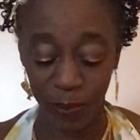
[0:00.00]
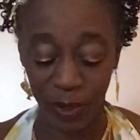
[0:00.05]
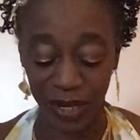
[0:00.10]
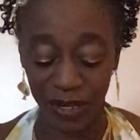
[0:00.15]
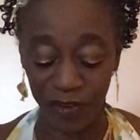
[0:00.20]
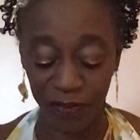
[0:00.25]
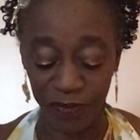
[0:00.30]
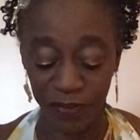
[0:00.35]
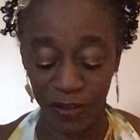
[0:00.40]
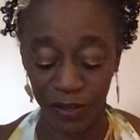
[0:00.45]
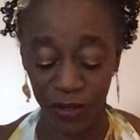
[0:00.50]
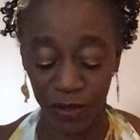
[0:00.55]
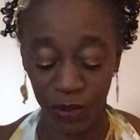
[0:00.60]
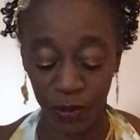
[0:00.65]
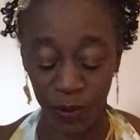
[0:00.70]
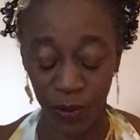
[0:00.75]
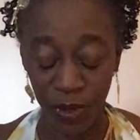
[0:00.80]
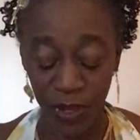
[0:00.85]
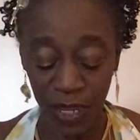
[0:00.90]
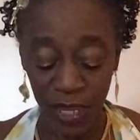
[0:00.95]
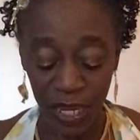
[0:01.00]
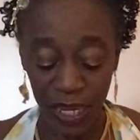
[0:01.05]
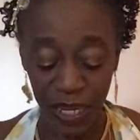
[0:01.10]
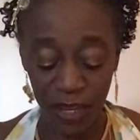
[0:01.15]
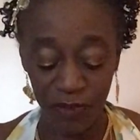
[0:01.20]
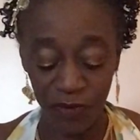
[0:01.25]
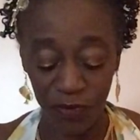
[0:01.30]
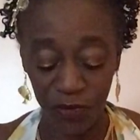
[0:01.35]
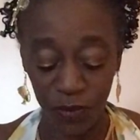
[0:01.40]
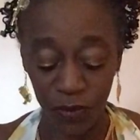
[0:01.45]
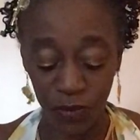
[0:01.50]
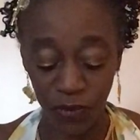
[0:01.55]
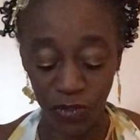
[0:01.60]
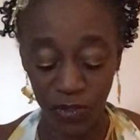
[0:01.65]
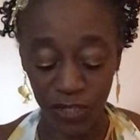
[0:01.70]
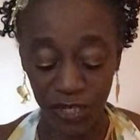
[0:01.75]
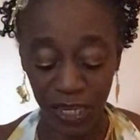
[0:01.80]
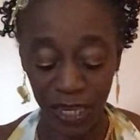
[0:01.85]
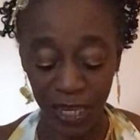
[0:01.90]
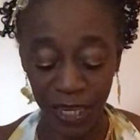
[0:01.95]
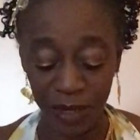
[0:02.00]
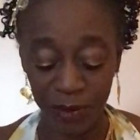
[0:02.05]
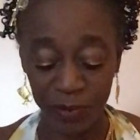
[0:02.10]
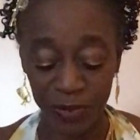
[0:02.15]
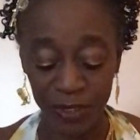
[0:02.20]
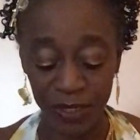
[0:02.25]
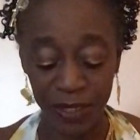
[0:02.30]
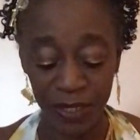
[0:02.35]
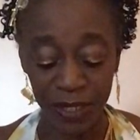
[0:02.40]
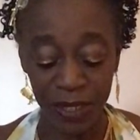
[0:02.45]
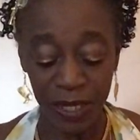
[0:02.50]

benefit you in future times.